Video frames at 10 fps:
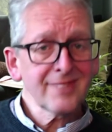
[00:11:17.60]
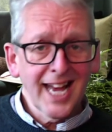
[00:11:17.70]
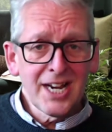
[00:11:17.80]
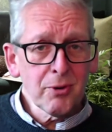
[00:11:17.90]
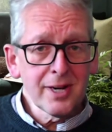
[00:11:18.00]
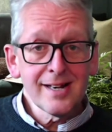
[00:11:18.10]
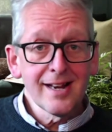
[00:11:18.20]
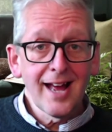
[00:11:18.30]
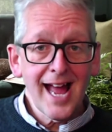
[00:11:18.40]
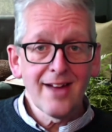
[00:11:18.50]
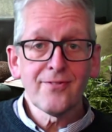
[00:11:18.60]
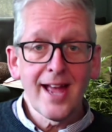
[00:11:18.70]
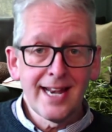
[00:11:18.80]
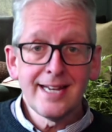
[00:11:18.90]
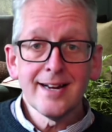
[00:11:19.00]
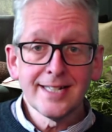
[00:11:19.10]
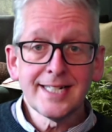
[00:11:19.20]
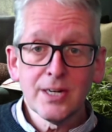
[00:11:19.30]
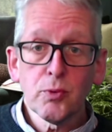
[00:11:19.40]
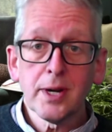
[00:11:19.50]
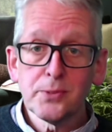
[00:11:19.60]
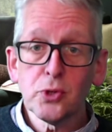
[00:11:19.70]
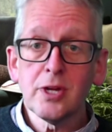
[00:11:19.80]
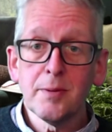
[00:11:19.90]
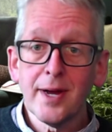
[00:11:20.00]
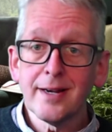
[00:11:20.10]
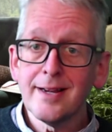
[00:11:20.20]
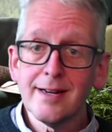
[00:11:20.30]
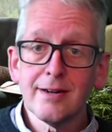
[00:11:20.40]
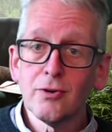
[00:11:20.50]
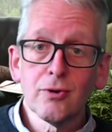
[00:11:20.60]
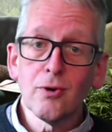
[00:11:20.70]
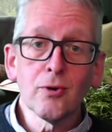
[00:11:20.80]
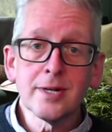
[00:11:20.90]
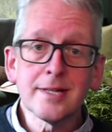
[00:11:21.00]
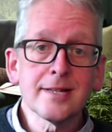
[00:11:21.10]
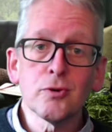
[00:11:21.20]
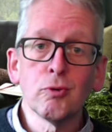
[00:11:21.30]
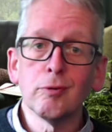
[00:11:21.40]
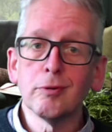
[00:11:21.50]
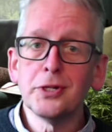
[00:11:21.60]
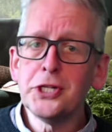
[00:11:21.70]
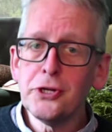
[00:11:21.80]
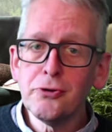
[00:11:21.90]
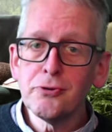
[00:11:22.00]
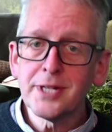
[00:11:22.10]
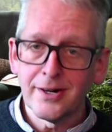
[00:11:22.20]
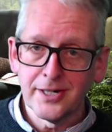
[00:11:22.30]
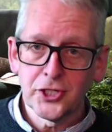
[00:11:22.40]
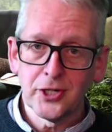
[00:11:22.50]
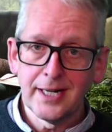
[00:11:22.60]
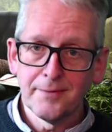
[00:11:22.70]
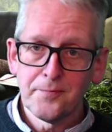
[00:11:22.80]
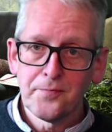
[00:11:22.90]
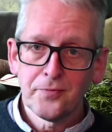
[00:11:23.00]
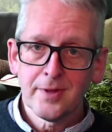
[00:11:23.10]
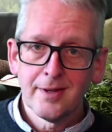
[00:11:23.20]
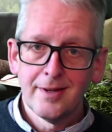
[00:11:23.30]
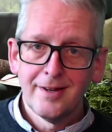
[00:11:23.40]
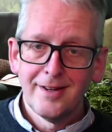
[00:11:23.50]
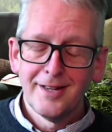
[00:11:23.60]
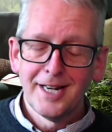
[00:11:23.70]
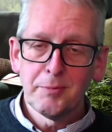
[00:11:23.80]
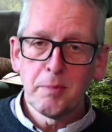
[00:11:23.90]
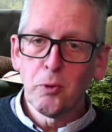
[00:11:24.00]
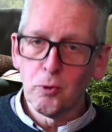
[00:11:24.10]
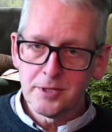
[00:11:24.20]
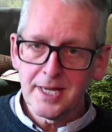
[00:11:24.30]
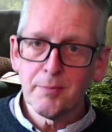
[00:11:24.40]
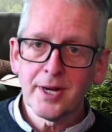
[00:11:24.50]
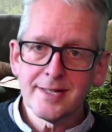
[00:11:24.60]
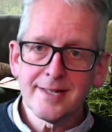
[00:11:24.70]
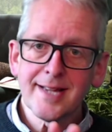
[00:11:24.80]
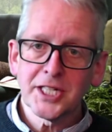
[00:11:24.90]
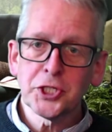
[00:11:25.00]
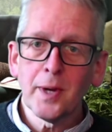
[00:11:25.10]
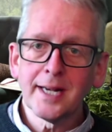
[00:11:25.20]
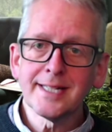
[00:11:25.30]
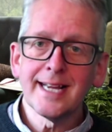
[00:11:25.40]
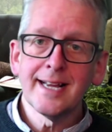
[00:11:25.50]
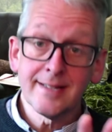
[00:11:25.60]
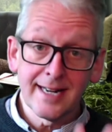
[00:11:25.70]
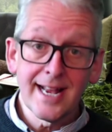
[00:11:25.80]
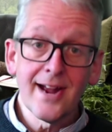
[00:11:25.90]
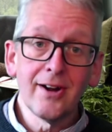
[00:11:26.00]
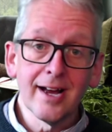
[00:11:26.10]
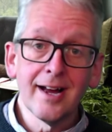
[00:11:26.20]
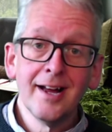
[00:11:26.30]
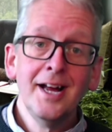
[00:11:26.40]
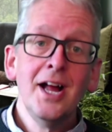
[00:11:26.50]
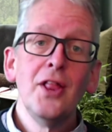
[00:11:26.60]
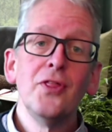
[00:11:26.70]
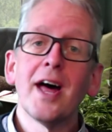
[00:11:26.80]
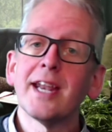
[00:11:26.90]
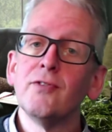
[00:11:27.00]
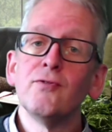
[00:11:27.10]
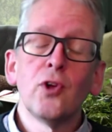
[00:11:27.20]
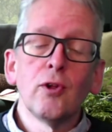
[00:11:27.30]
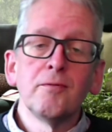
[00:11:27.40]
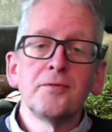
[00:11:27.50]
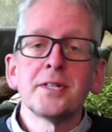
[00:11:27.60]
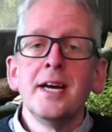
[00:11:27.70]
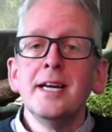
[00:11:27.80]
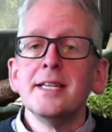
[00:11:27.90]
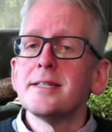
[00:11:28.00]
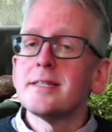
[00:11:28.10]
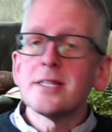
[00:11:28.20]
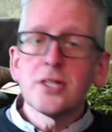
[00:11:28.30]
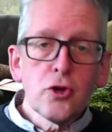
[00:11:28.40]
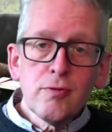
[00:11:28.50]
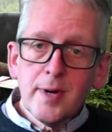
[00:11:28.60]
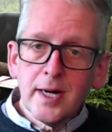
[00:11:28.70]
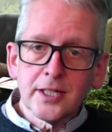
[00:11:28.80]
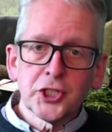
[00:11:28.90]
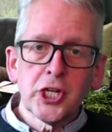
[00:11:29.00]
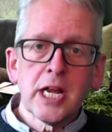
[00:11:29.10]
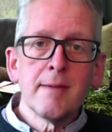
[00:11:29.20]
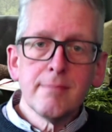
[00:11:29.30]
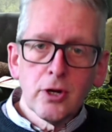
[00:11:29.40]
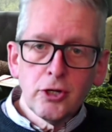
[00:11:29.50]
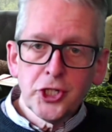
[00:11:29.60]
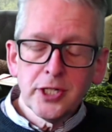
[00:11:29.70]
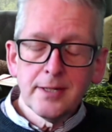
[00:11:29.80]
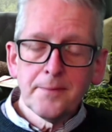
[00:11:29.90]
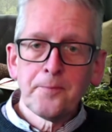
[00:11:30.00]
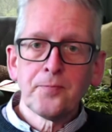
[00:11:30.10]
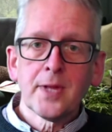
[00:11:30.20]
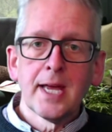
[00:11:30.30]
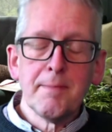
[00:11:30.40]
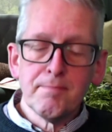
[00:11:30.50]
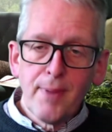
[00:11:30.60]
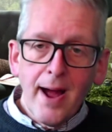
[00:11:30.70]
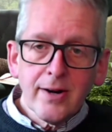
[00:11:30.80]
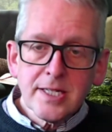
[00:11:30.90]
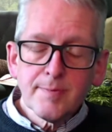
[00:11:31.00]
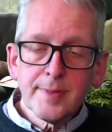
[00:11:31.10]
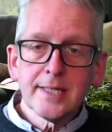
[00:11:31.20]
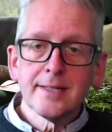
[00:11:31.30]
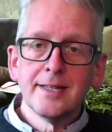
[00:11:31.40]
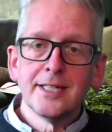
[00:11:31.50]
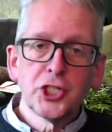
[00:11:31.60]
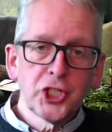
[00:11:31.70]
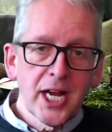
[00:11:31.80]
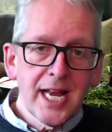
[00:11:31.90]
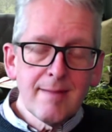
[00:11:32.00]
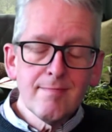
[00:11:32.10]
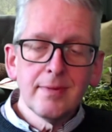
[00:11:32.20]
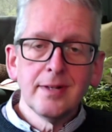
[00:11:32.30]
Anyone have any idea what I'm talking about here, or is this all new territory? Let me pause here, because sexuality is an area that involves so much emotion, embarrassment, shame,